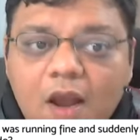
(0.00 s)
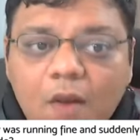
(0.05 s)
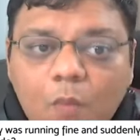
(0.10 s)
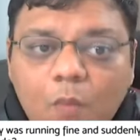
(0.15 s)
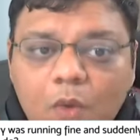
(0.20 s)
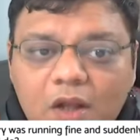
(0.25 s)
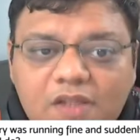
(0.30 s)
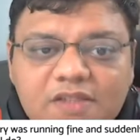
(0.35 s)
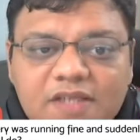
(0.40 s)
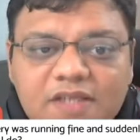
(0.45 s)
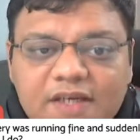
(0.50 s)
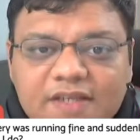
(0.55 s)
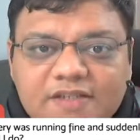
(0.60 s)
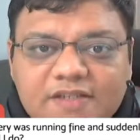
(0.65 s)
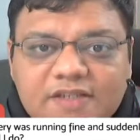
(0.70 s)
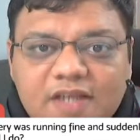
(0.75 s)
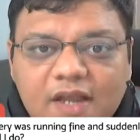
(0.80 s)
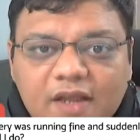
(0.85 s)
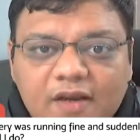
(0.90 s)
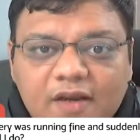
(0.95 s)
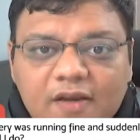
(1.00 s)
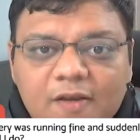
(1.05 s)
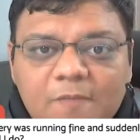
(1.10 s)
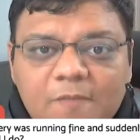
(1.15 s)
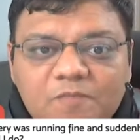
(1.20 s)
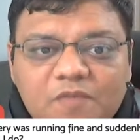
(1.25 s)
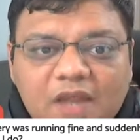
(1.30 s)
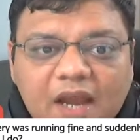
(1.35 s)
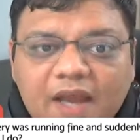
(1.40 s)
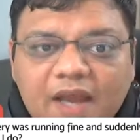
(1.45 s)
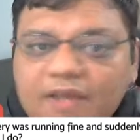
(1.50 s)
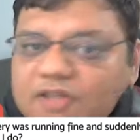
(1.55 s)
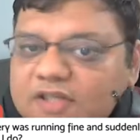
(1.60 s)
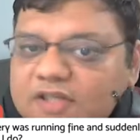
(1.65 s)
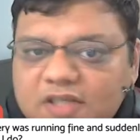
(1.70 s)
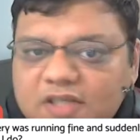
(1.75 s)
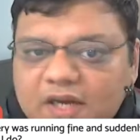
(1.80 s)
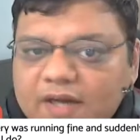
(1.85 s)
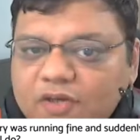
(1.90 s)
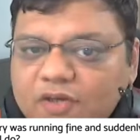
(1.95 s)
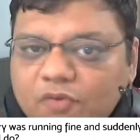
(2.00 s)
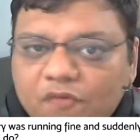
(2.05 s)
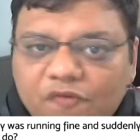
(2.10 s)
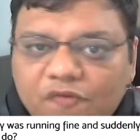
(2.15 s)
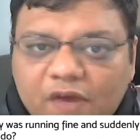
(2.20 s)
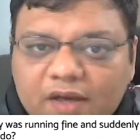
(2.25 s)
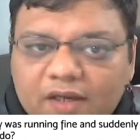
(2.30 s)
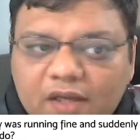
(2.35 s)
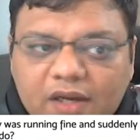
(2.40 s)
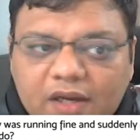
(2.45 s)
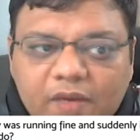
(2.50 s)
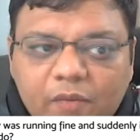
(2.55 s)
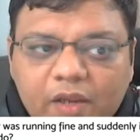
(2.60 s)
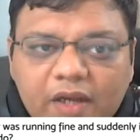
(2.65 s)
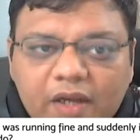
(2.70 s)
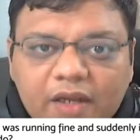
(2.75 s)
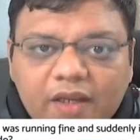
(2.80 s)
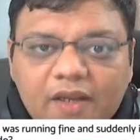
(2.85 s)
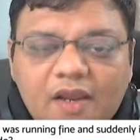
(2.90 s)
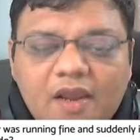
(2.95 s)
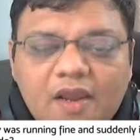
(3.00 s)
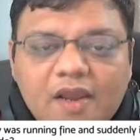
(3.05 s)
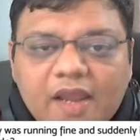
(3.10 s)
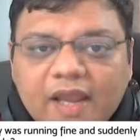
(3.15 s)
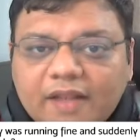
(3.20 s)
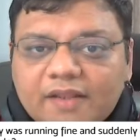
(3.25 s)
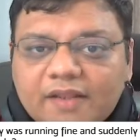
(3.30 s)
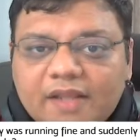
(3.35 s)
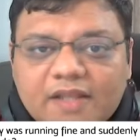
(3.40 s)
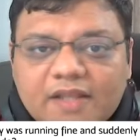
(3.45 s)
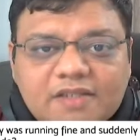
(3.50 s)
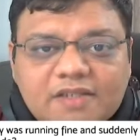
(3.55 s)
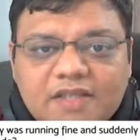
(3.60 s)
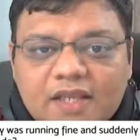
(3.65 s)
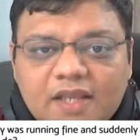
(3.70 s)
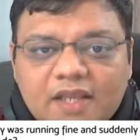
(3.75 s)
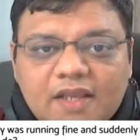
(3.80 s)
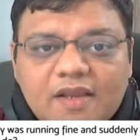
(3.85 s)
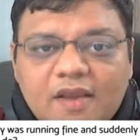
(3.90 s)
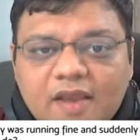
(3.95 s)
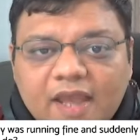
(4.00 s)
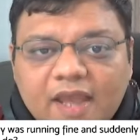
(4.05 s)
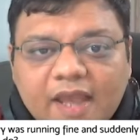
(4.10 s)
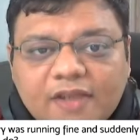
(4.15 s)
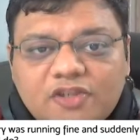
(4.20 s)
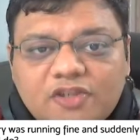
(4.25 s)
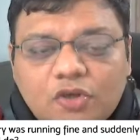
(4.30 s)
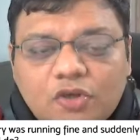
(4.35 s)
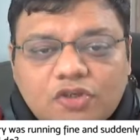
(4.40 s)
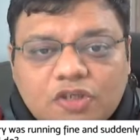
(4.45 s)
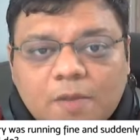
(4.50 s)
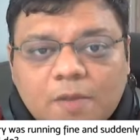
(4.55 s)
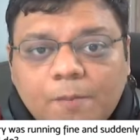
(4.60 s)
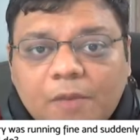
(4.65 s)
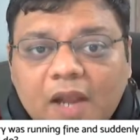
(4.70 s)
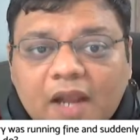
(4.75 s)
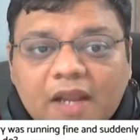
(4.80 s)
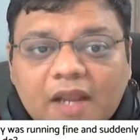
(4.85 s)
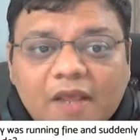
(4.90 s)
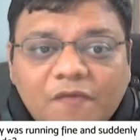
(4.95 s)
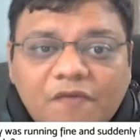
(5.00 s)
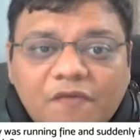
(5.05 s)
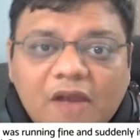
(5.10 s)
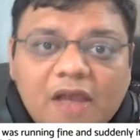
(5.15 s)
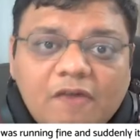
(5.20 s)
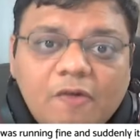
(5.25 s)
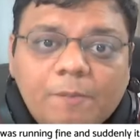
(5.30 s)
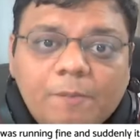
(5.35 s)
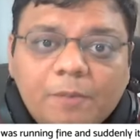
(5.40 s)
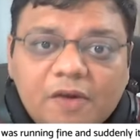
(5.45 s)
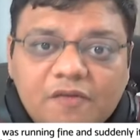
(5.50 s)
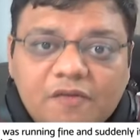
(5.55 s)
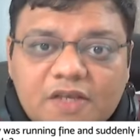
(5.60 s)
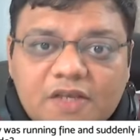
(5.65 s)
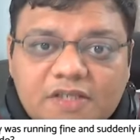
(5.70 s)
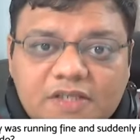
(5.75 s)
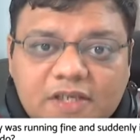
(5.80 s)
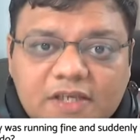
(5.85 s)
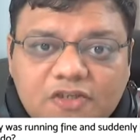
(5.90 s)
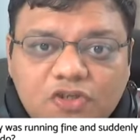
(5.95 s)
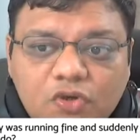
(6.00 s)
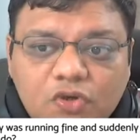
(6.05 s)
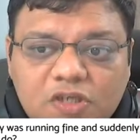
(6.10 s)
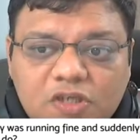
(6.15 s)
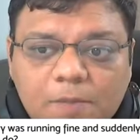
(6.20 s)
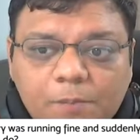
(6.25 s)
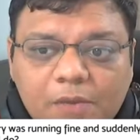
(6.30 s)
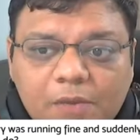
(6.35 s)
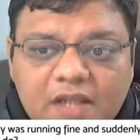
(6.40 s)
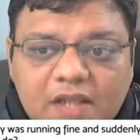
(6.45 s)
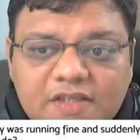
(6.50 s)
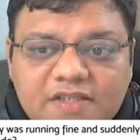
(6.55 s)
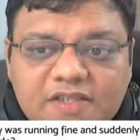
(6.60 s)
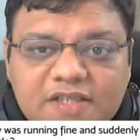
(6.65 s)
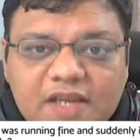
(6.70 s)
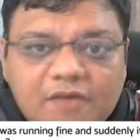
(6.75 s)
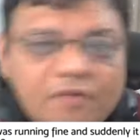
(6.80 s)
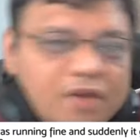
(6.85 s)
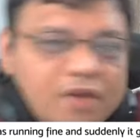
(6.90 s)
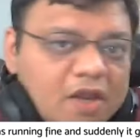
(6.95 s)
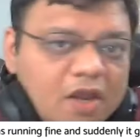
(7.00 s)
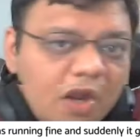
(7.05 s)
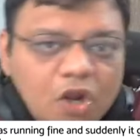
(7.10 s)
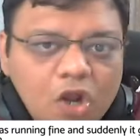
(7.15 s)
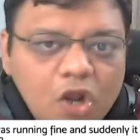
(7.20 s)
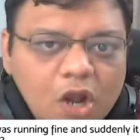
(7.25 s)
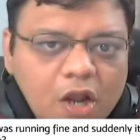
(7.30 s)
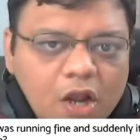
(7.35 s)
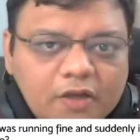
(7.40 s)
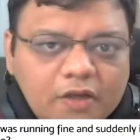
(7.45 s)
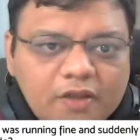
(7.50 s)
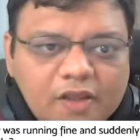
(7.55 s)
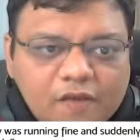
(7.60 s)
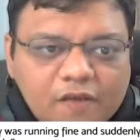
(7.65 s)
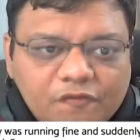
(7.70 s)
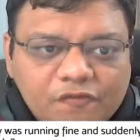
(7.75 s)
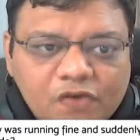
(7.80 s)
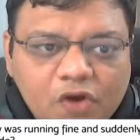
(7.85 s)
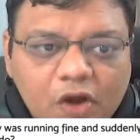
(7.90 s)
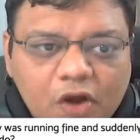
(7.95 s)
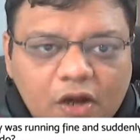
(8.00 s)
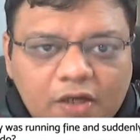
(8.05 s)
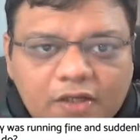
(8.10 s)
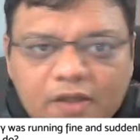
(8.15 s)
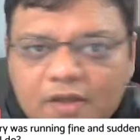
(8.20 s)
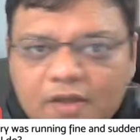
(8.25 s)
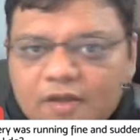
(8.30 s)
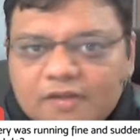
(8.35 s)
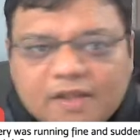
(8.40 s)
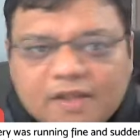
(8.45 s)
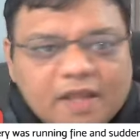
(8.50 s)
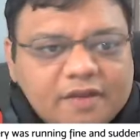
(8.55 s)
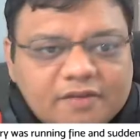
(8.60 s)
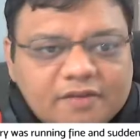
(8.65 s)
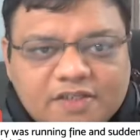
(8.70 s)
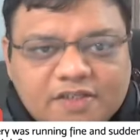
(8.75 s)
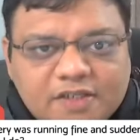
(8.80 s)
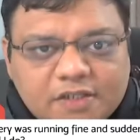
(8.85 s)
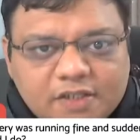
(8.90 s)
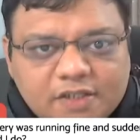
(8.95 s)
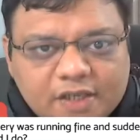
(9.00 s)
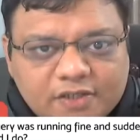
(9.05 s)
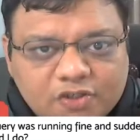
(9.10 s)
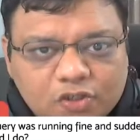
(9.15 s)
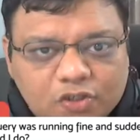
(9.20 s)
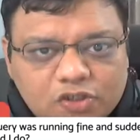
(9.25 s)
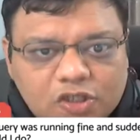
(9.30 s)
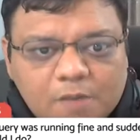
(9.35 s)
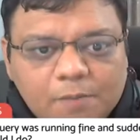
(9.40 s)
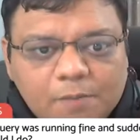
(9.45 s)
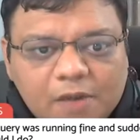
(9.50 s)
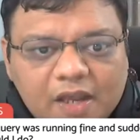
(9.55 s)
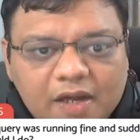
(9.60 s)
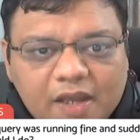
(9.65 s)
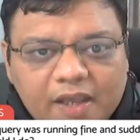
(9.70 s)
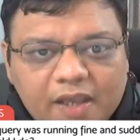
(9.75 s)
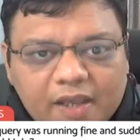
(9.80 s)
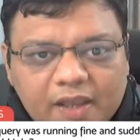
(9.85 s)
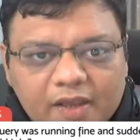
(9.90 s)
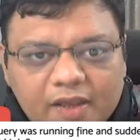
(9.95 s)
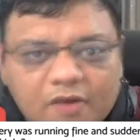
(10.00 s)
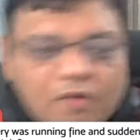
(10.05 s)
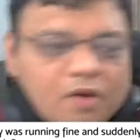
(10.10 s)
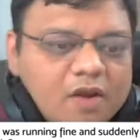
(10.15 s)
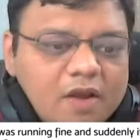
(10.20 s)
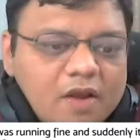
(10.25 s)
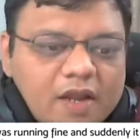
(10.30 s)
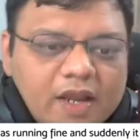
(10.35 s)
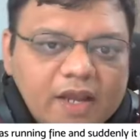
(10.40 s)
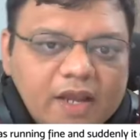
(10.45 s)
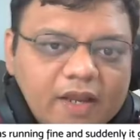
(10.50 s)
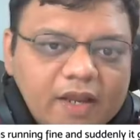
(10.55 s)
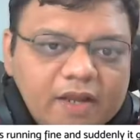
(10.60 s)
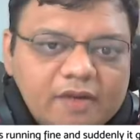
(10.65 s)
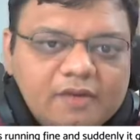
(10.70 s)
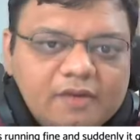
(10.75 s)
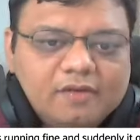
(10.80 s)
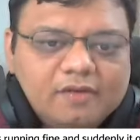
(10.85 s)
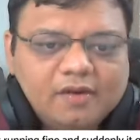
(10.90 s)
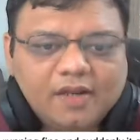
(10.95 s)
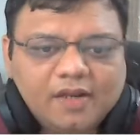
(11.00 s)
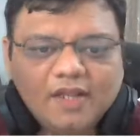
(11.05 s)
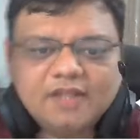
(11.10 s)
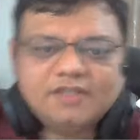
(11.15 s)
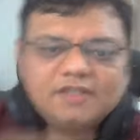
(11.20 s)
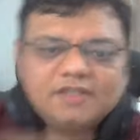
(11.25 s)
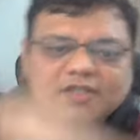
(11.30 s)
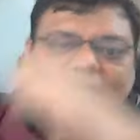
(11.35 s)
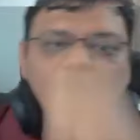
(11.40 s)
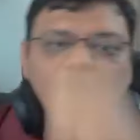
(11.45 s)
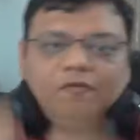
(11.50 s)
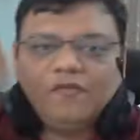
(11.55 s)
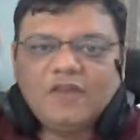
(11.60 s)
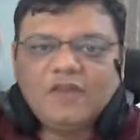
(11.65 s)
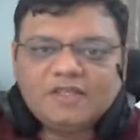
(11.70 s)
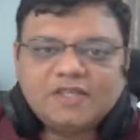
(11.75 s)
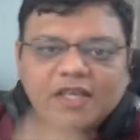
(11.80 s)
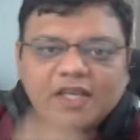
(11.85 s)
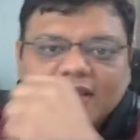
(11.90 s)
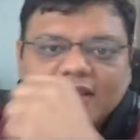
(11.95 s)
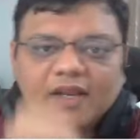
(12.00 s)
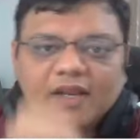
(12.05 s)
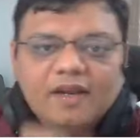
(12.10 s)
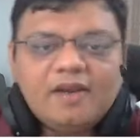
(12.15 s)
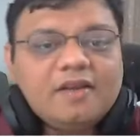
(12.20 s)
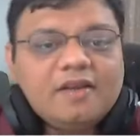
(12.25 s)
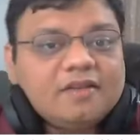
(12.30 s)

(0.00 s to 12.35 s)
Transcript: Once it is done, I just try to find a query and then see execution plan. If I have a previous execution plan saved, good. If not, then this is the execution plan I have, and let's start fixing it.